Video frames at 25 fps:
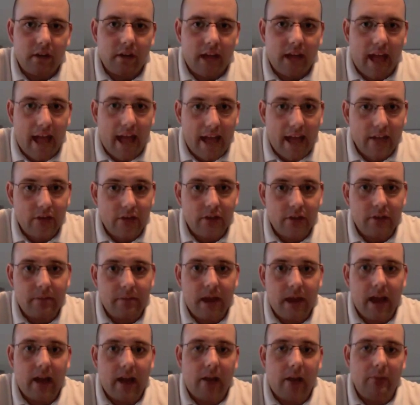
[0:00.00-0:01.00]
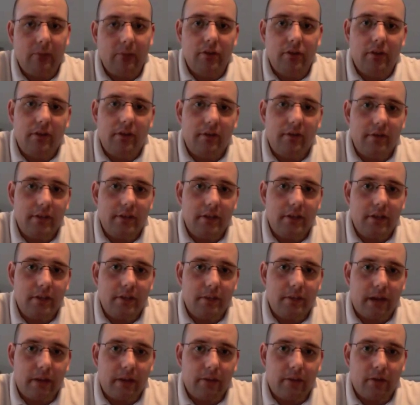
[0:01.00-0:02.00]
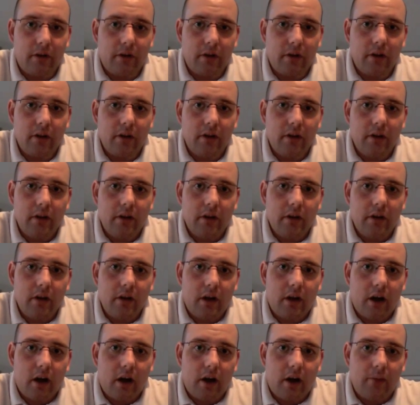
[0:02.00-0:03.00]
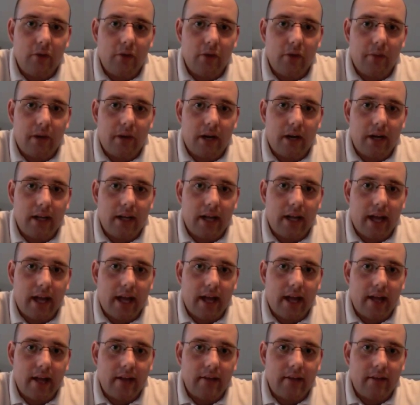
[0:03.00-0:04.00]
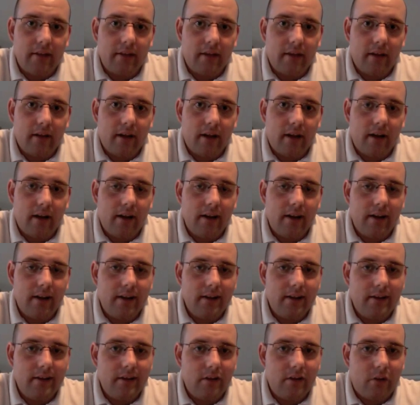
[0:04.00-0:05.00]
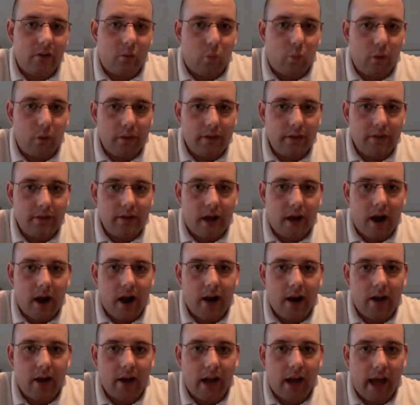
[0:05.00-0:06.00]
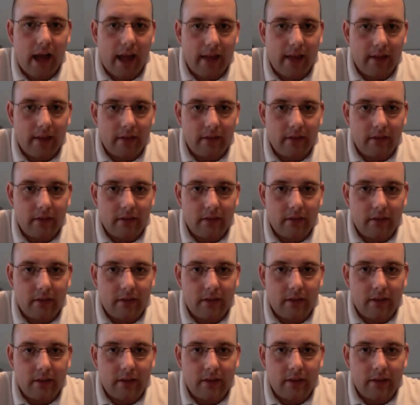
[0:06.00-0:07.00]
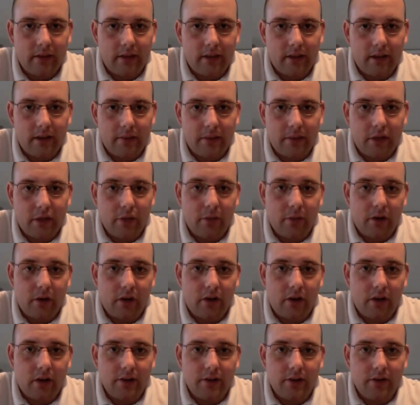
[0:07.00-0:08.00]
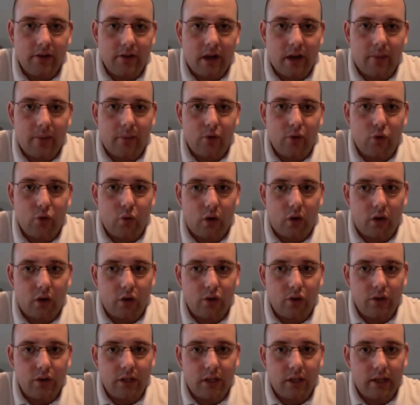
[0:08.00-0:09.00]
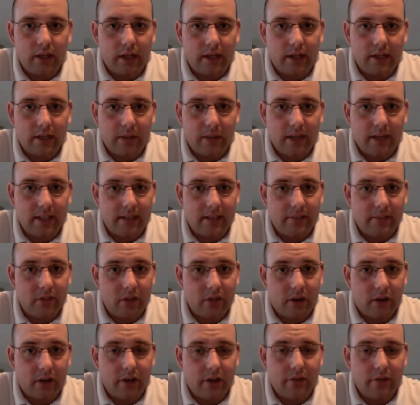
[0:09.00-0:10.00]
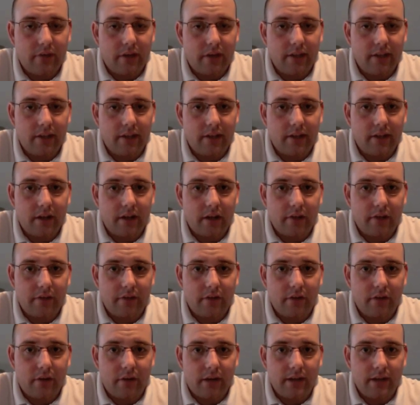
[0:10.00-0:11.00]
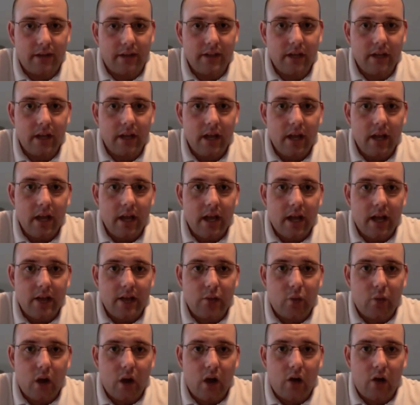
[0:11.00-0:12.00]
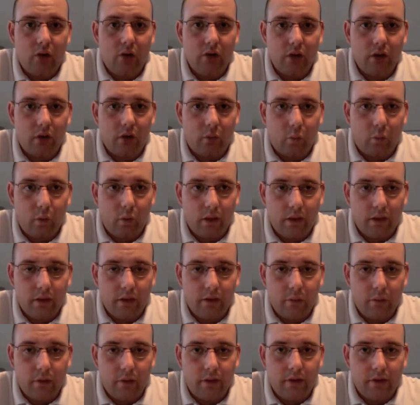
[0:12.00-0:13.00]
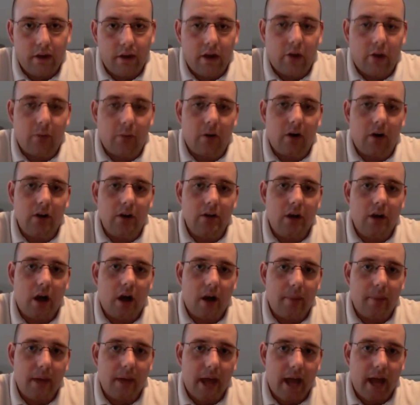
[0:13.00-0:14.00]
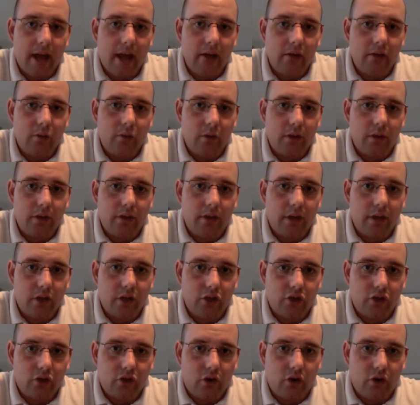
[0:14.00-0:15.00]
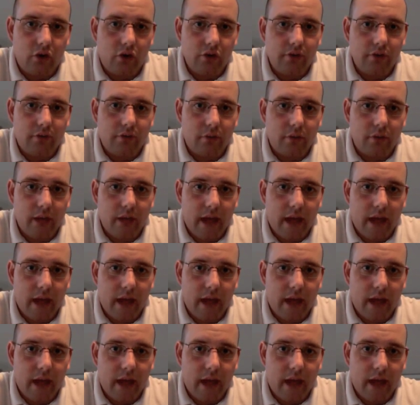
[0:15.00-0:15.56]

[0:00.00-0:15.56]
As on the Mac, I'm using a 13-inch MacBook unibody, and with the dock and the menu bar across the top, you are losing a lot of space. I'm starting to find that in the iPhone OS as well, with the title bar on top and with the controls for the